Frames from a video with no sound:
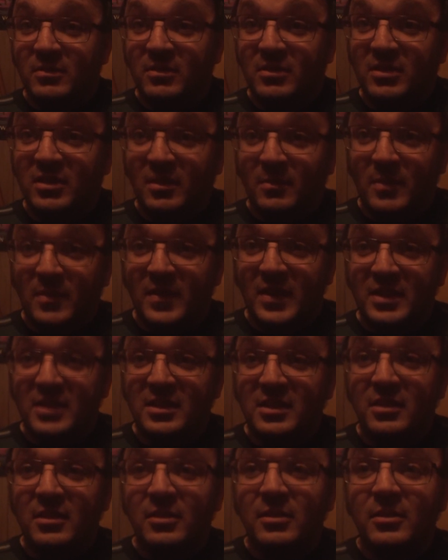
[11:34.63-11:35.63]
Some of
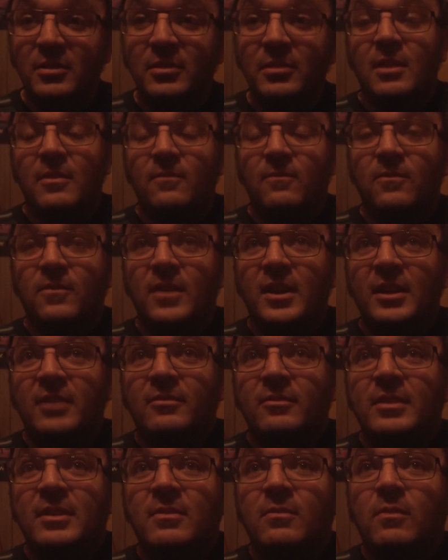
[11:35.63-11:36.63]
us. And
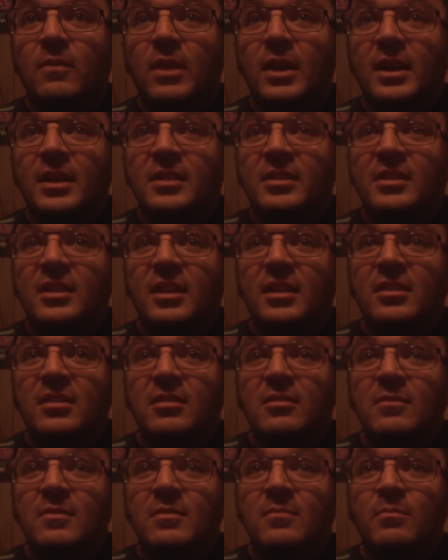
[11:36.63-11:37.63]
finally, why is
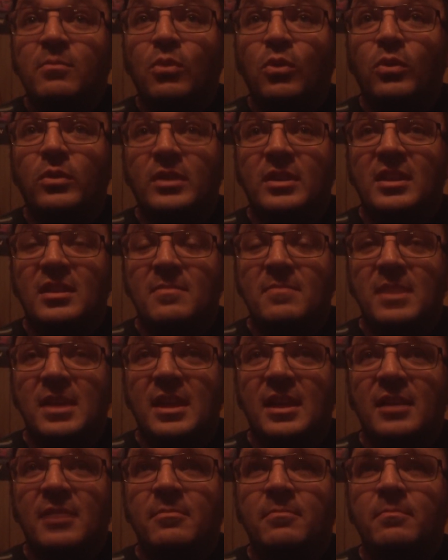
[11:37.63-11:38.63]
Godzilla important to
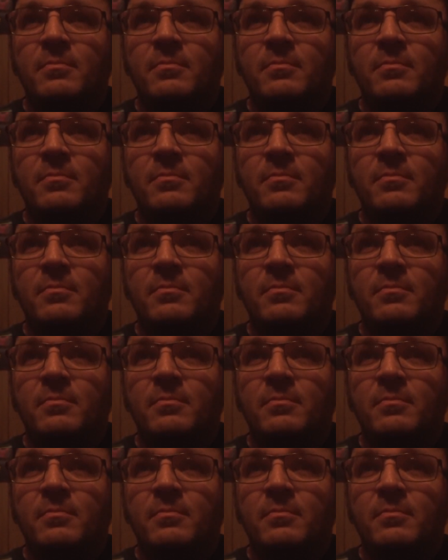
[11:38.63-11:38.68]
me?